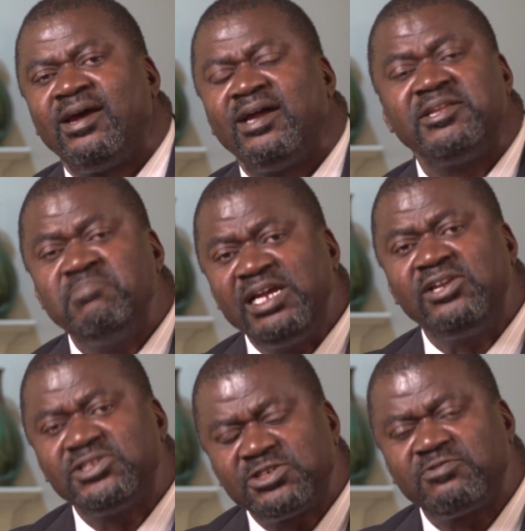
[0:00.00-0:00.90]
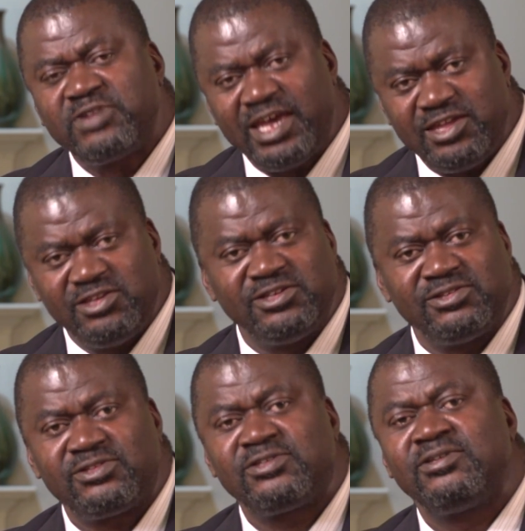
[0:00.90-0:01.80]
and the millions of
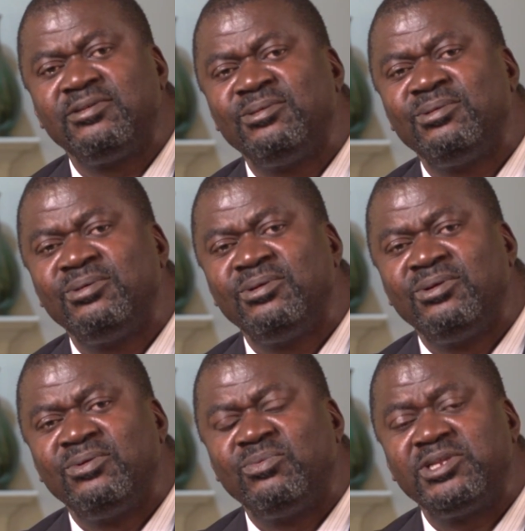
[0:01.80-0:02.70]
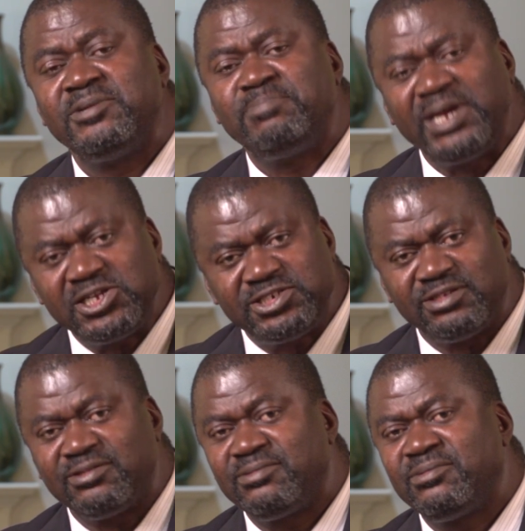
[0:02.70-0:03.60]
Kenyans were the
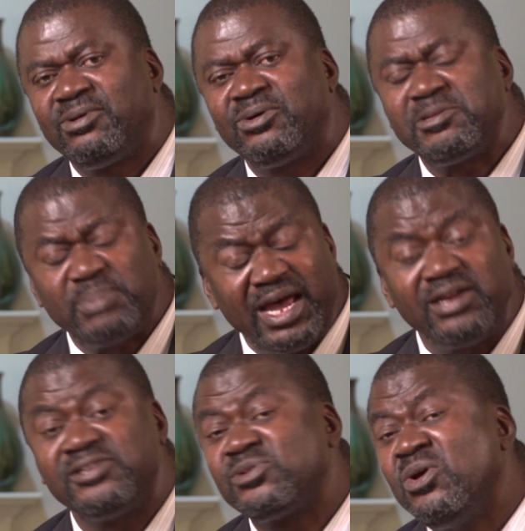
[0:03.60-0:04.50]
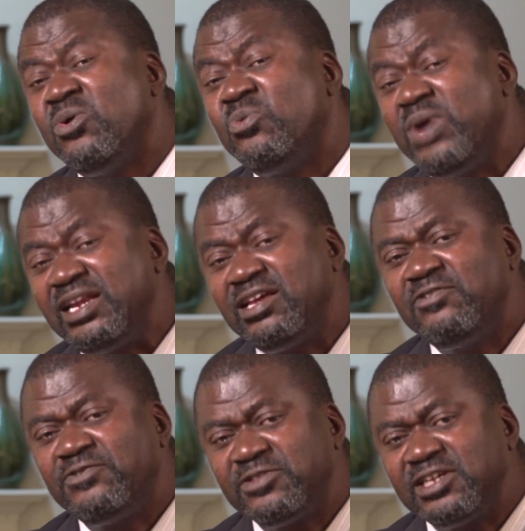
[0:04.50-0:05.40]
patient or the parents waiting
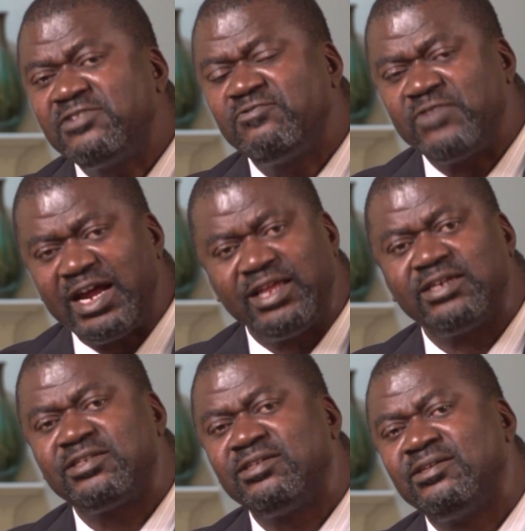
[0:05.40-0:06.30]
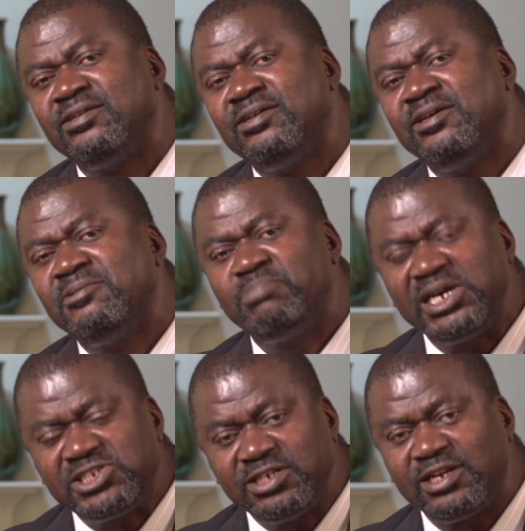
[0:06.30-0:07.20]
for this verdict
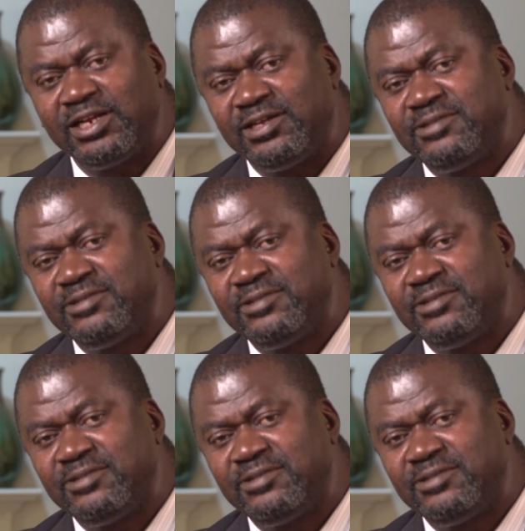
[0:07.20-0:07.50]
patiently.